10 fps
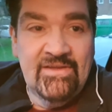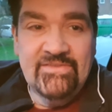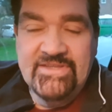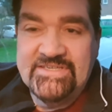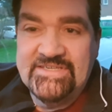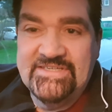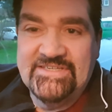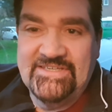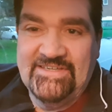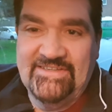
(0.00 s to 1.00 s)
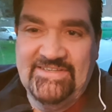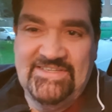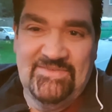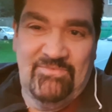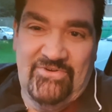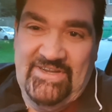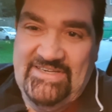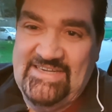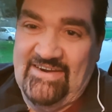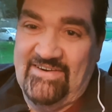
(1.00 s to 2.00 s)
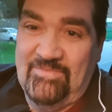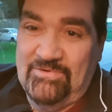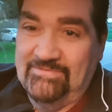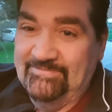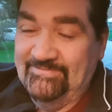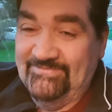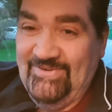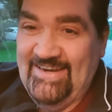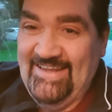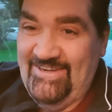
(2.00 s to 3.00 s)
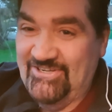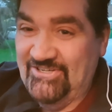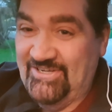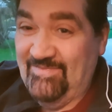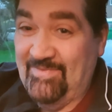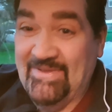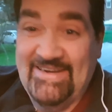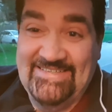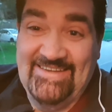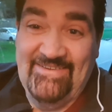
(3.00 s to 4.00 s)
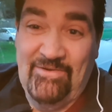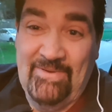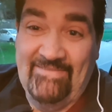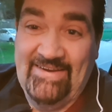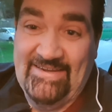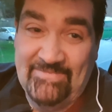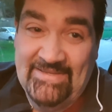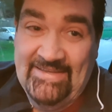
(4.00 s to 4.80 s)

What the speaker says: this is a pretty terrible relationship I'm going to tell you about now.